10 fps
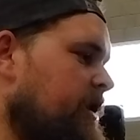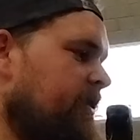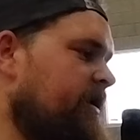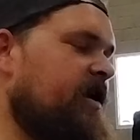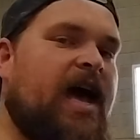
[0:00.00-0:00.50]

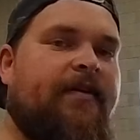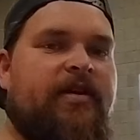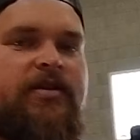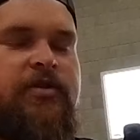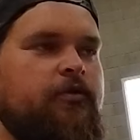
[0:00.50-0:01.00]
and then
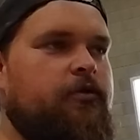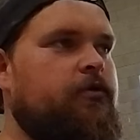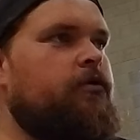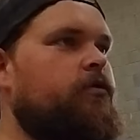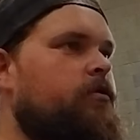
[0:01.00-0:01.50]
having
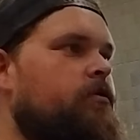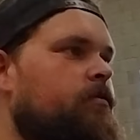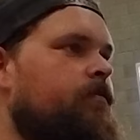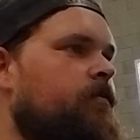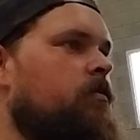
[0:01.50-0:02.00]
to
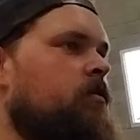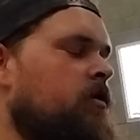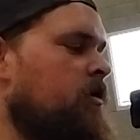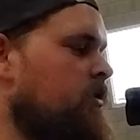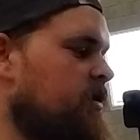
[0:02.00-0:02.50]

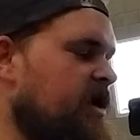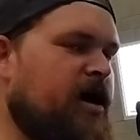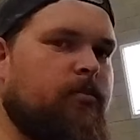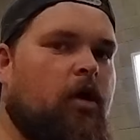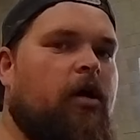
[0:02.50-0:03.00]

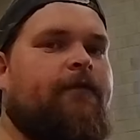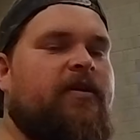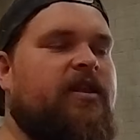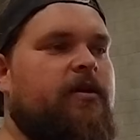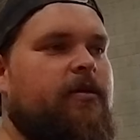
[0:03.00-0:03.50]
come off
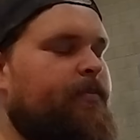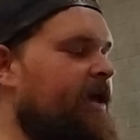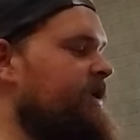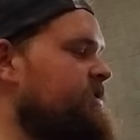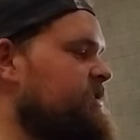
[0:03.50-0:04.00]
with a
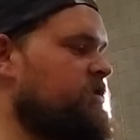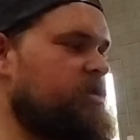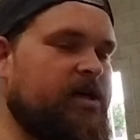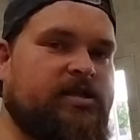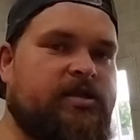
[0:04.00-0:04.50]
piece
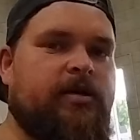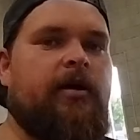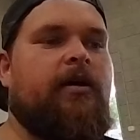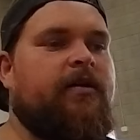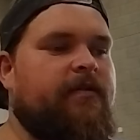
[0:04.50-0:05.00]
just
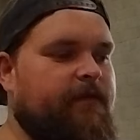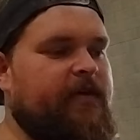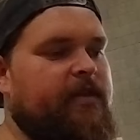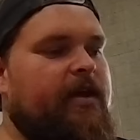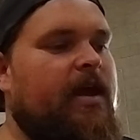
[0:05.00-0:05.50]
to
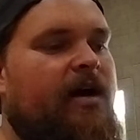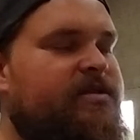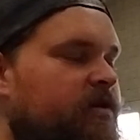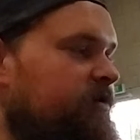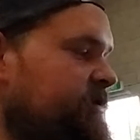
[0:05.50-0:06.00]
fit the
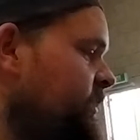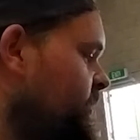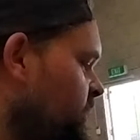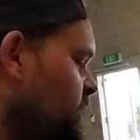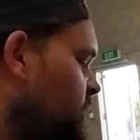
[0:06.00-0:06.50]
guards on. So
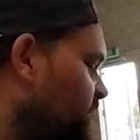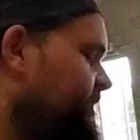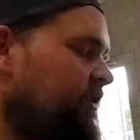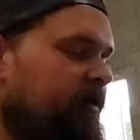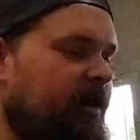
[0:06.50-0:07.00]
I
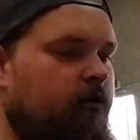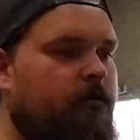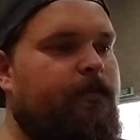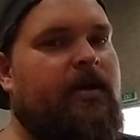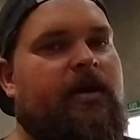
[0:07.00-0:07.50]
feel like that
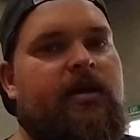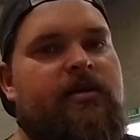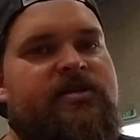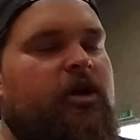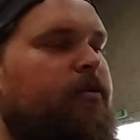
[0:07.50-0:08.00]
would be
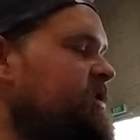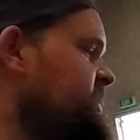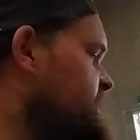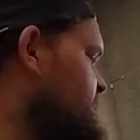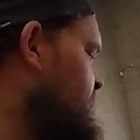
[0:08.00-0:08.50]
so
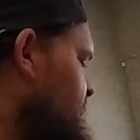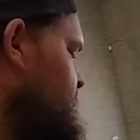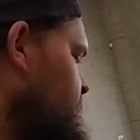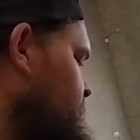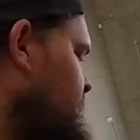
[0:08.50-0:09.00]
much easier.
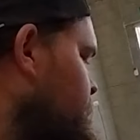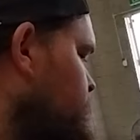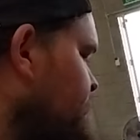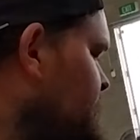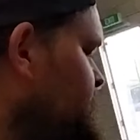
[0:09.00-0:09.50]
And another
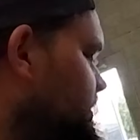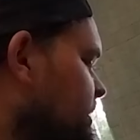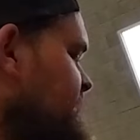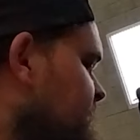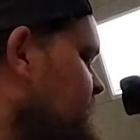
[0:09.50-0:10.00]

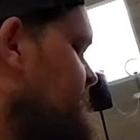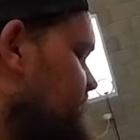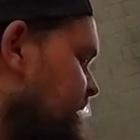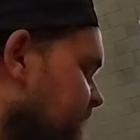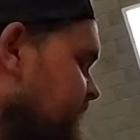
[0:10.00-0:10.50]
reason is
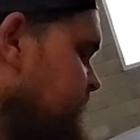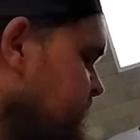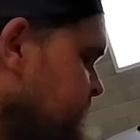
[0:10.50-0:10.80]
that